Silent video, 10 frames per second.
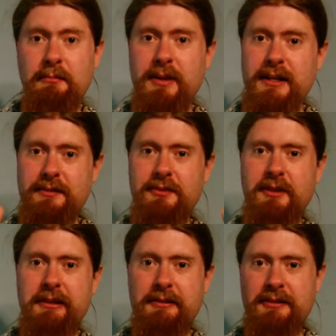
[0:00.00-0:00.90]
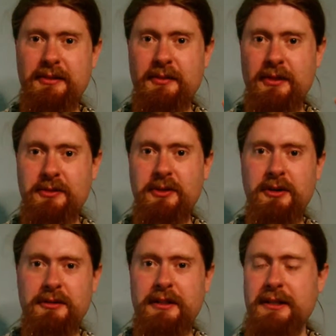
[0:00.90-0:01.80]
But it's in
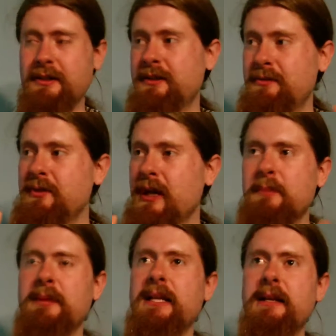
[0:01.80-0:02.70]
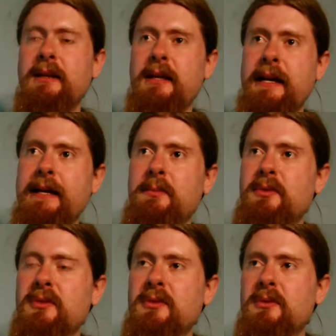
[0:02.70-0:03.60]
Charlton, not Planet of the Apes.